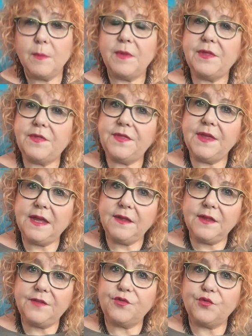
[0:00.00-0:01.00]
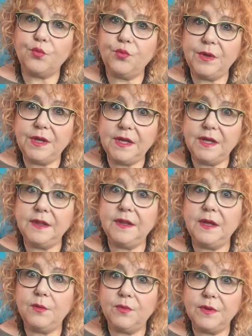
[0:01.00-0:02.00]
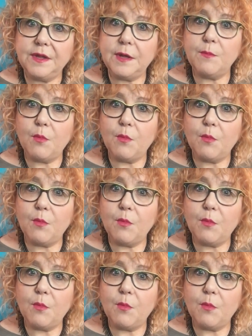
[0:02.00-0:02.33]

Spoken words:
But the thing that's really